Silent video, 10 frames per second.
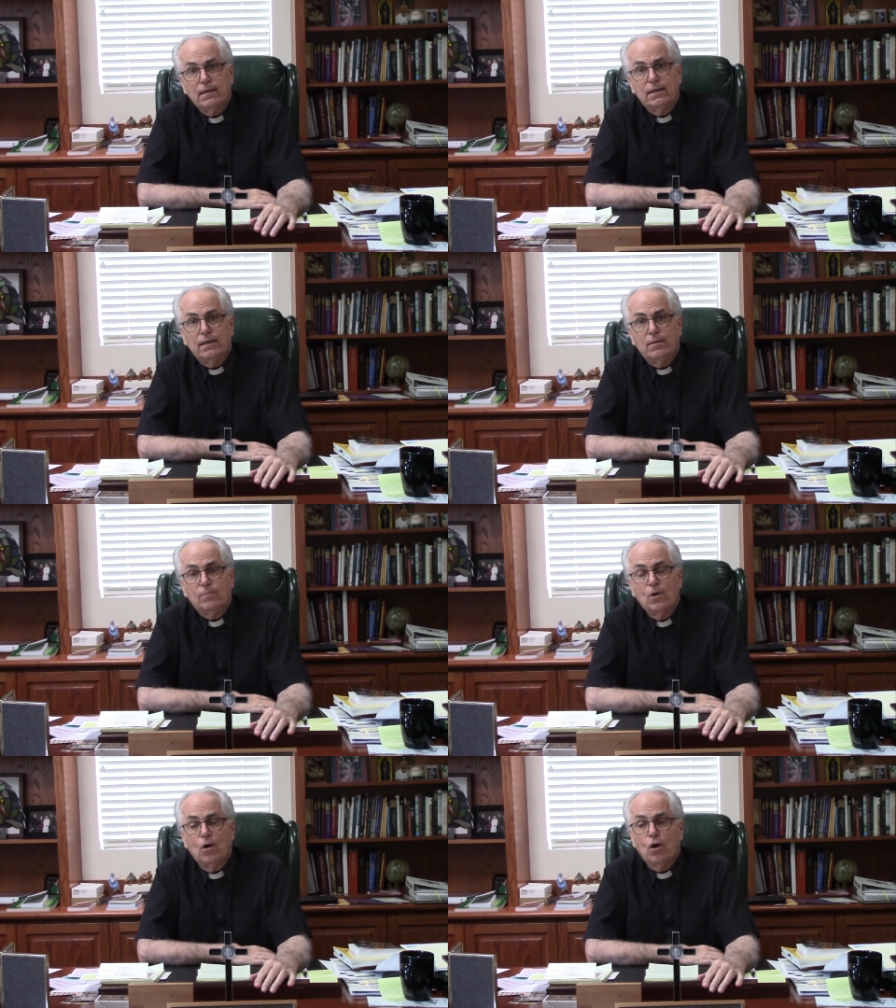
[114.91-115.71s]

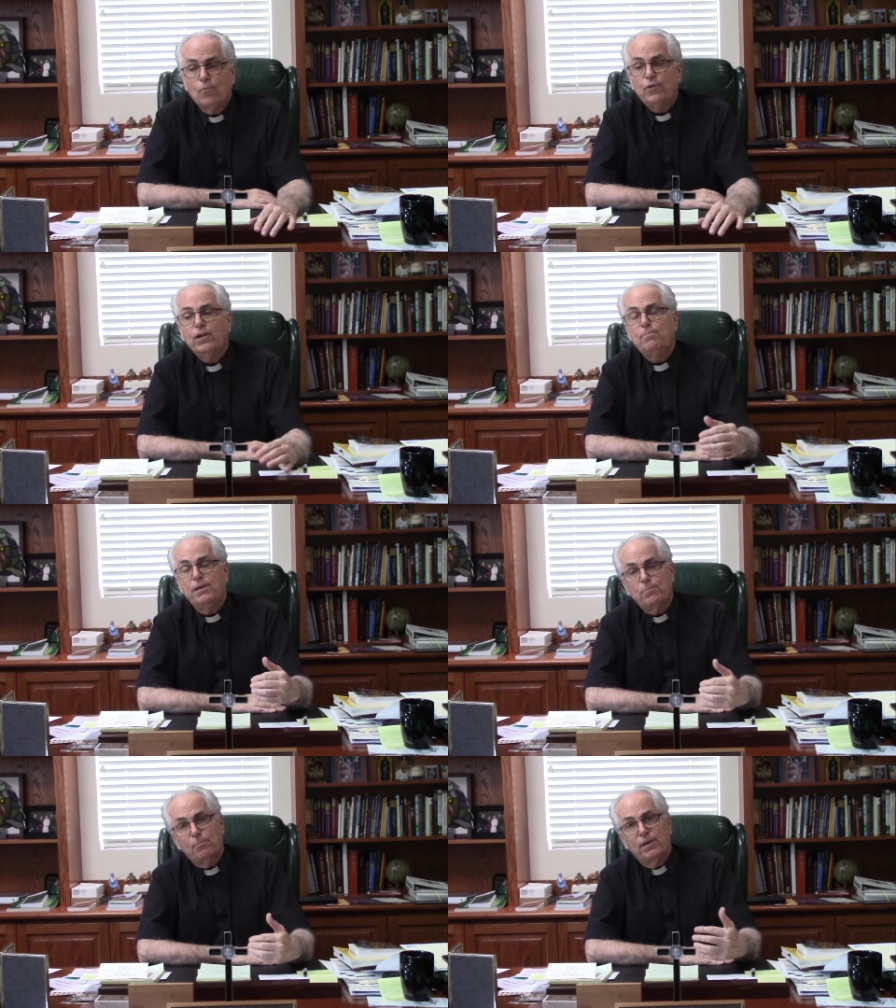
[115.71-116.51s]
Um, hopefully
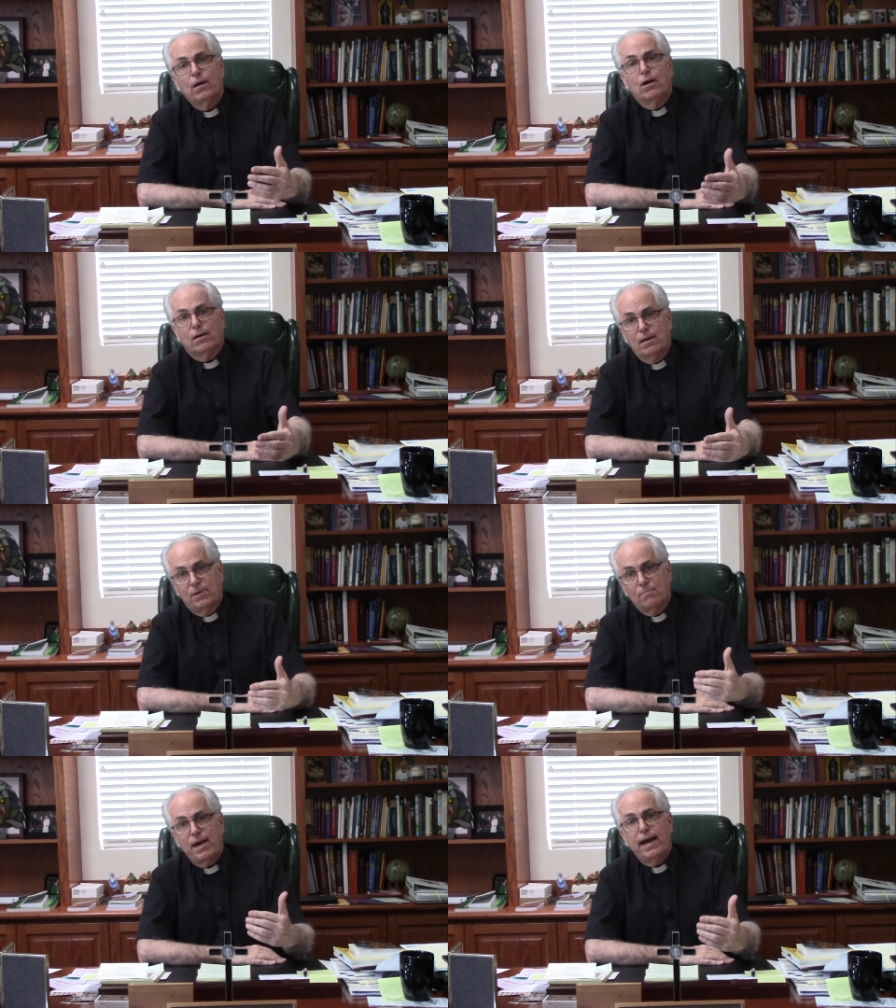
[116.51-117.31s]
people be, are
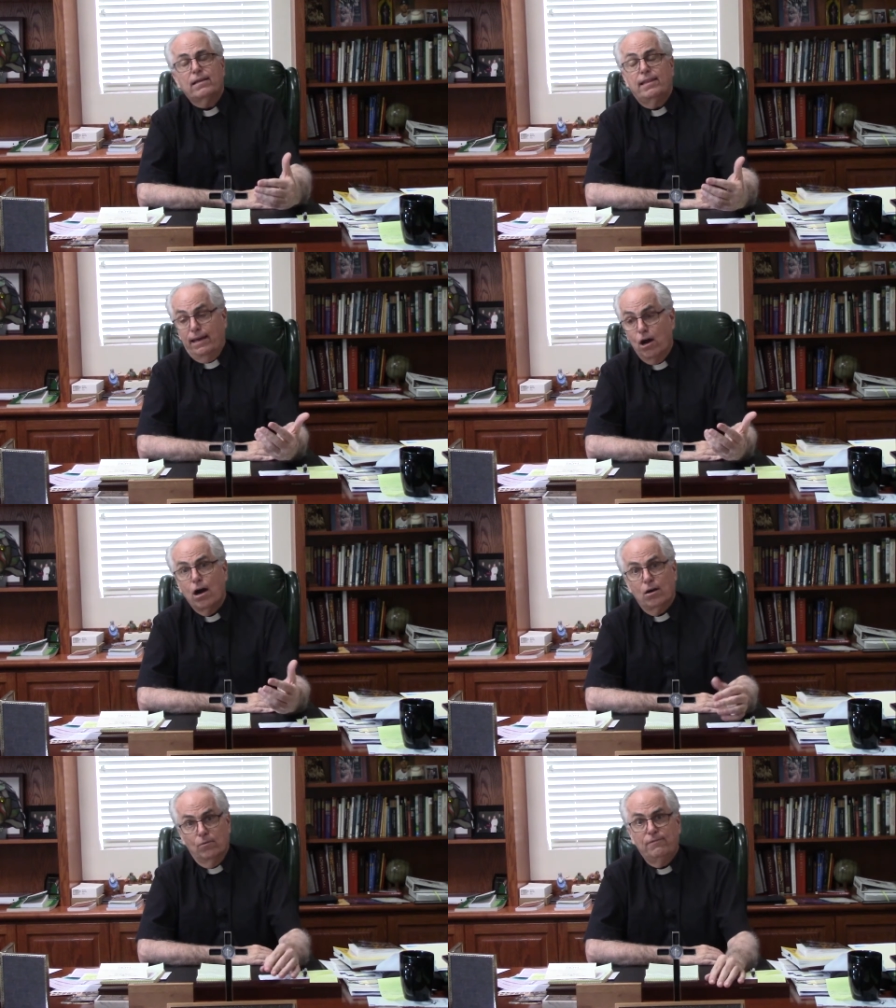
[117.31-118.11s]
coming back. They
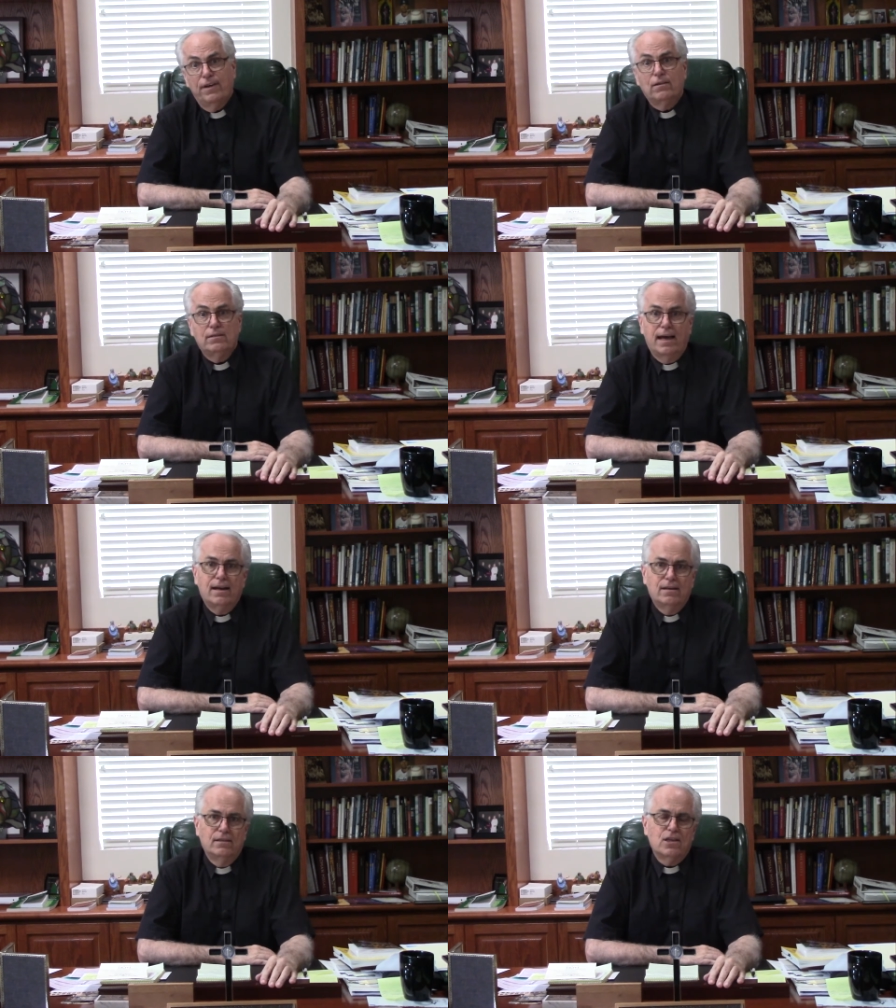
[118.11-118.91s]
are. We found
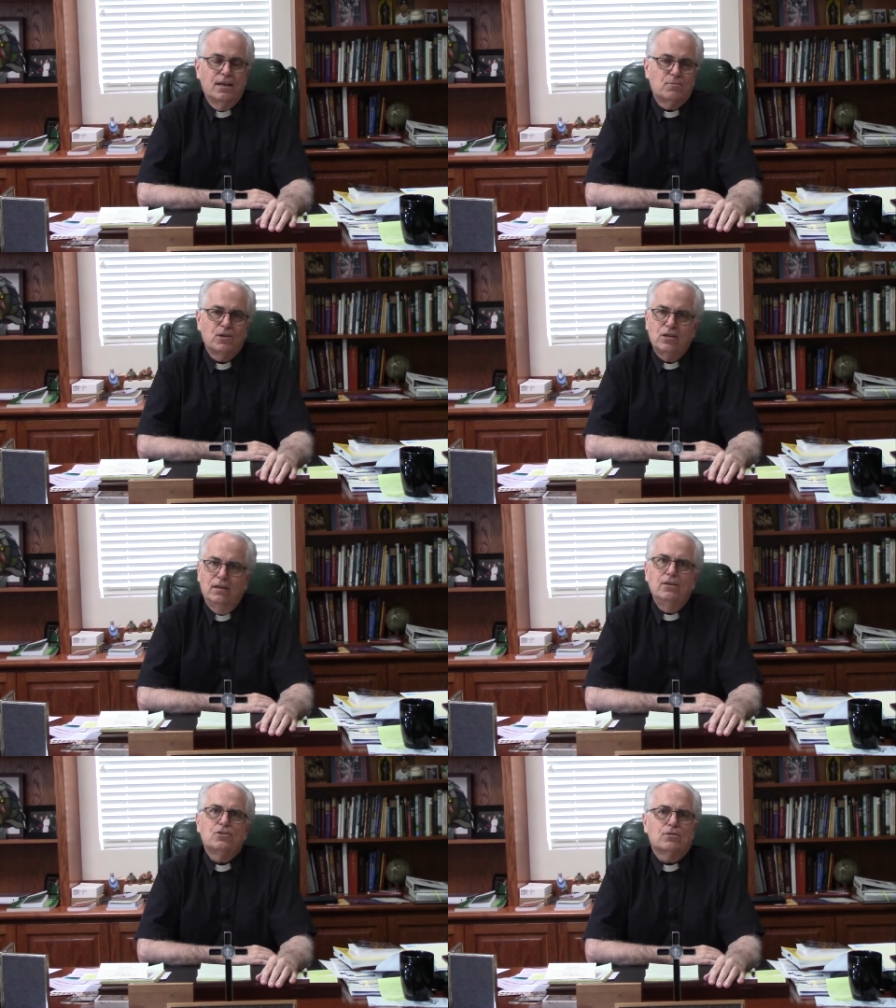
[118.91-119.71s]
that, especially
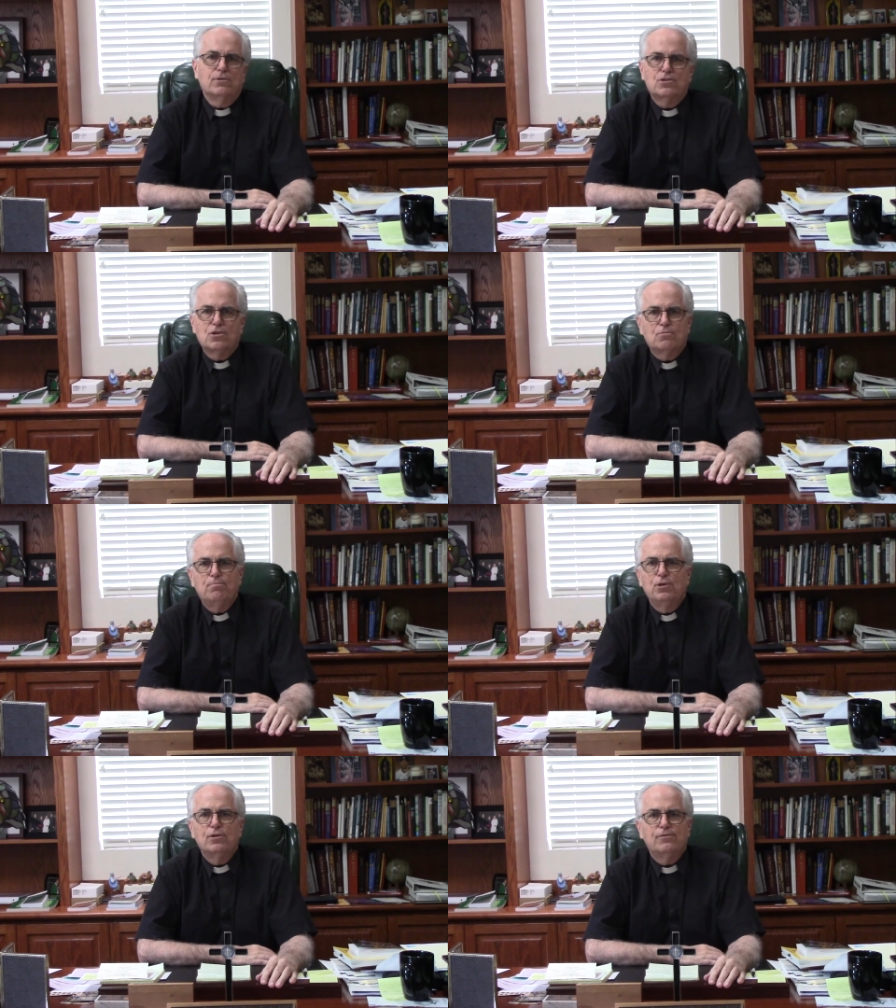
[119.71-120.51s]
Easter was just
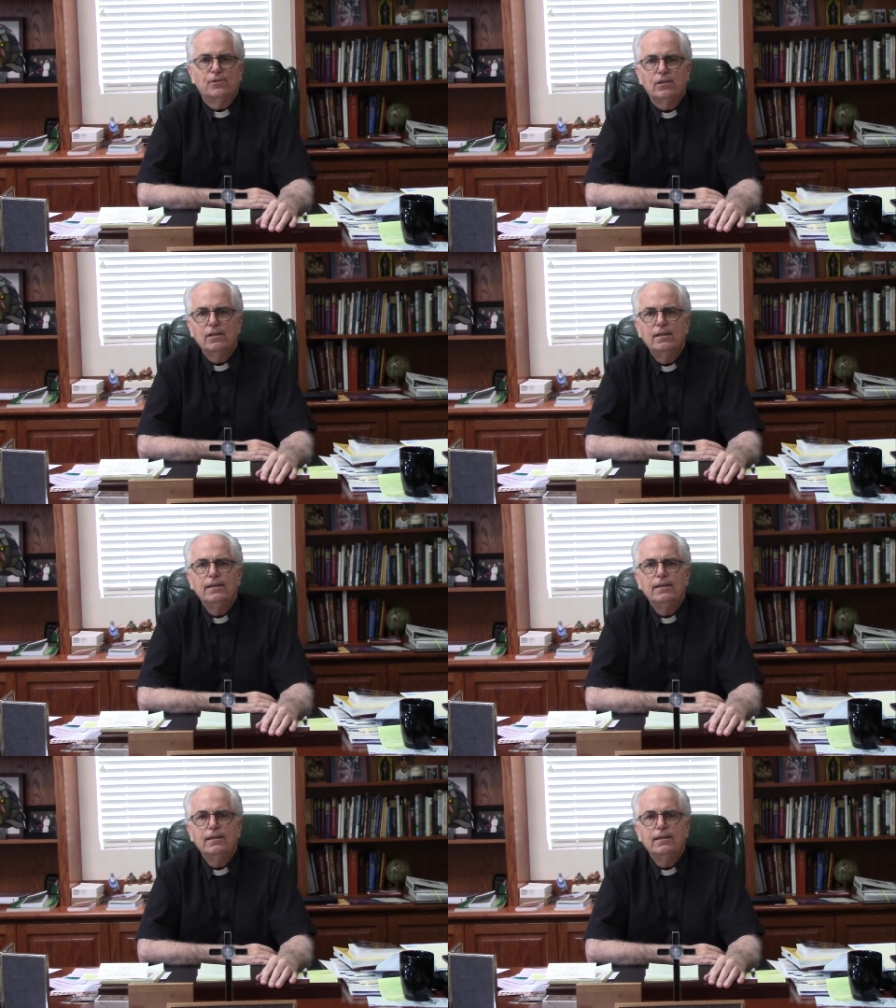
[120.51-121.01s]
beautiful.